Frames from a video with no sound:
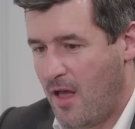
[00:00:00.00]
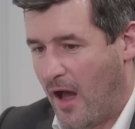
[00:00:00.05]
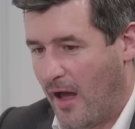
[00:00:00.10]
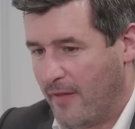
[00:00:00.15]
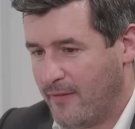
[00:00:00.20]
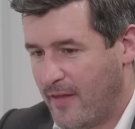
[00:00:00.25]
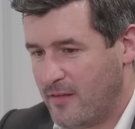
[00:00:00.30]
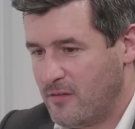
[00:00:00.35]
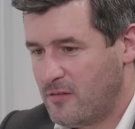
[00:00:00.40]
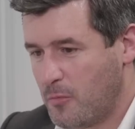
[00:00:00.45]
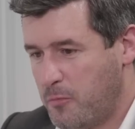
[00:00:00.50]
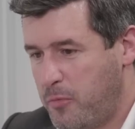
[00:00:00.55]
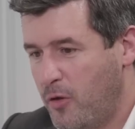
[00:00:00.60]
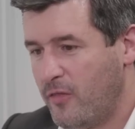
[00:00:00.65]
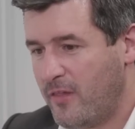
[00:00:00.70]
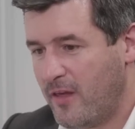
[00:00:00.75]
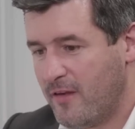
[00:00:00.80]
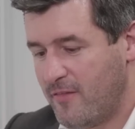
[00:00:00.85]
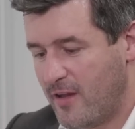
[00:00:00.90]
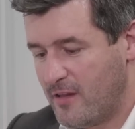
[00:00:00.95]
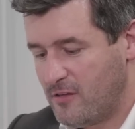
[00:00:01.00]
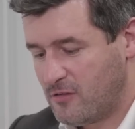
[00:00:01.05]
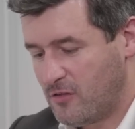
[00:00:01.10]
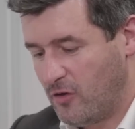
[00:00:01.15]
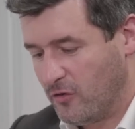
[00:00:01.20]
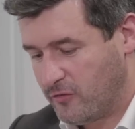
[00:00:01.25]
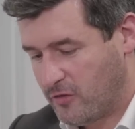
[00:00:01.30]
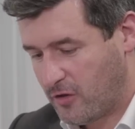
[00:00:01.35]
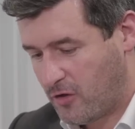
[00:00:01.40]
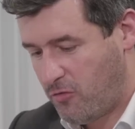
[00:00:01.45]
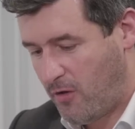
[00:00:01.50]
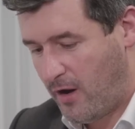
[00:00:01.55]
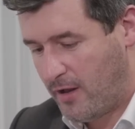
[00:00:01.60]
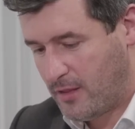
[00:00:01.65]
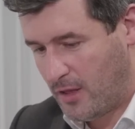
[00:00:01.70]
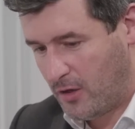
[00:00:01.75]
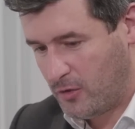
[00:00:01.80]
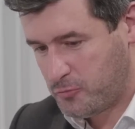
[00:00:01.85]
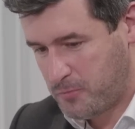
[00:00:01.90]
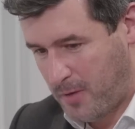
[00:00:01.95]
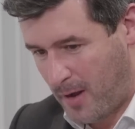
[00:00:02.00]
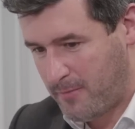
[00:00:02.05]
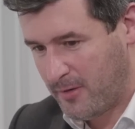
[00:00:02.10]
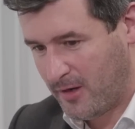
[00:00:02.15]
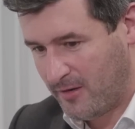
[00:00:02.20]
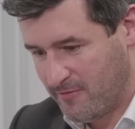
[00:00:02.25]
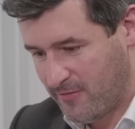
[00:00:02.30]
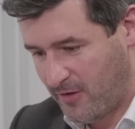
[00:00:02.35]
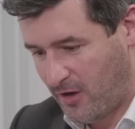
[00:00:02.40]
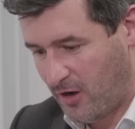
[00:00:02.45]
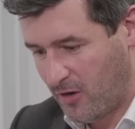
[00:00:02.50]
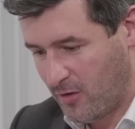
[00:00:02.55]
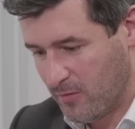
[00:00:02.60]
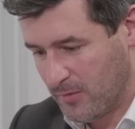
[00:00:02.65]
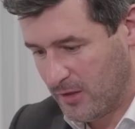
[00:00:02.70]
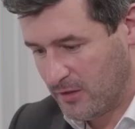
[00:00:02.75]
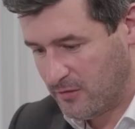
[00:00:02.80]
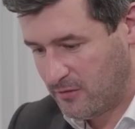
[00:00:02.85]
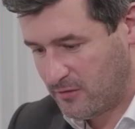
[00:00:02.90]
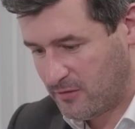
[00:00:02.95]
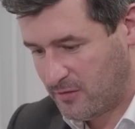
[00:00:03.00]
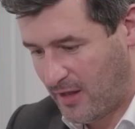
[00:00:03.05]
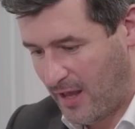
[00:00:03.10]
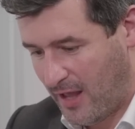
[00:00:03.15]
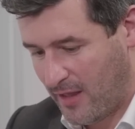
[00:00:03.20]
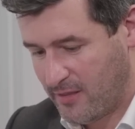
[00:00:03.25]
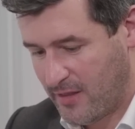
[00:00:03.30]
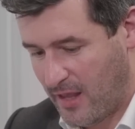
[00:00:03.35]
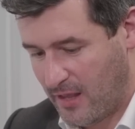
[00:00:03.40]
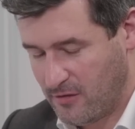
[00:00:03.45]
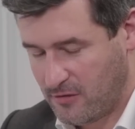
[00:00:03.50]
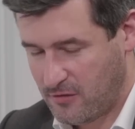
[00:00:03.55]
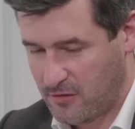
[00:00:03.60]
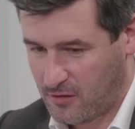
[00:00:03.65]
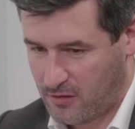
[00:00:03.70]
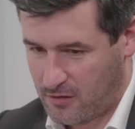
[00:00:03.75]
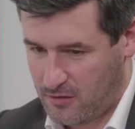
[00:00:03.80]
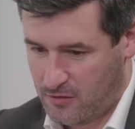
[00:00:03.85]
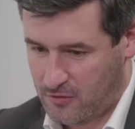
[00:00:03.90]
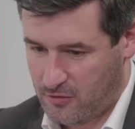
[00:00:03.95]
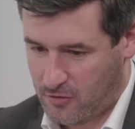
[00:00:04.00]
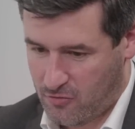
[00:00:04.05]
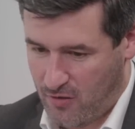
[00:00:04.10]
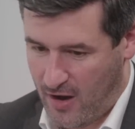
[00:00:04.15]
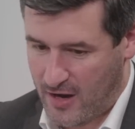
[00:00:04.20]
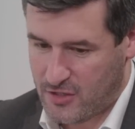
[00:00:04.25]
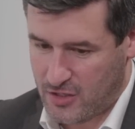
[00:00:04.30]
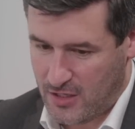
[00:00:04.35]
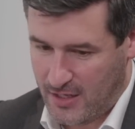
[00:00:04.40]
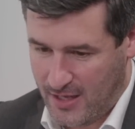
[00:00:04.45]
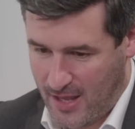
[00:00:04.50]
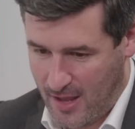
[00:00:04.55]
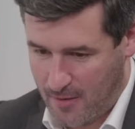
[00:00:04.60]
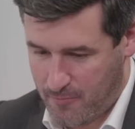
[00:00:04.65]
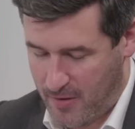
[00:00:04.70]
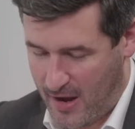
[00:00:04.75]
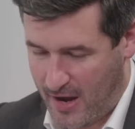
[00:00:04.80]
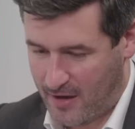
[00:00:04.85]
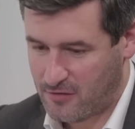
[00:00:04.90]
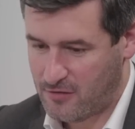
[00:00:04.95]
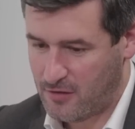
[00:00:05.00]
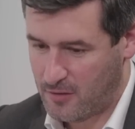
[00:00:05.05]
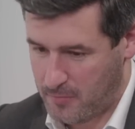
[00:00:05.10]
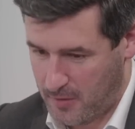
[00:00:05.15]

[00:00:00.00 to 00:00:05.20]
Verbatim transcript: And then to put the events on, to create those bubble environments, and then to gradually get back to the